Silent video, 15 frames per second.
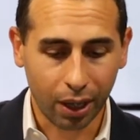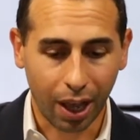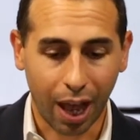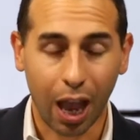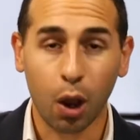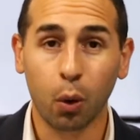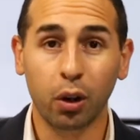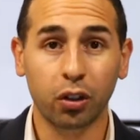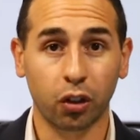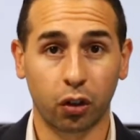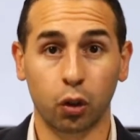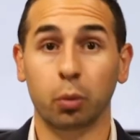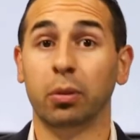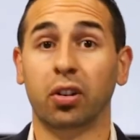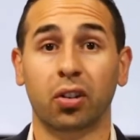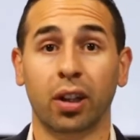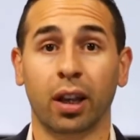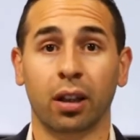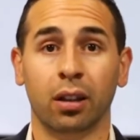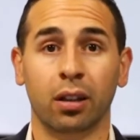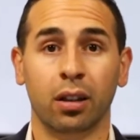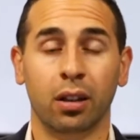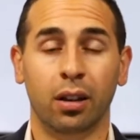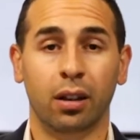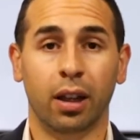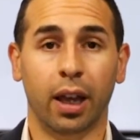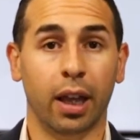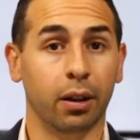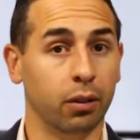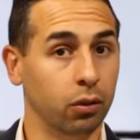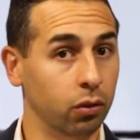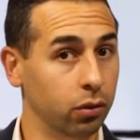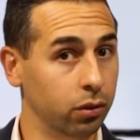I always assume the sale. It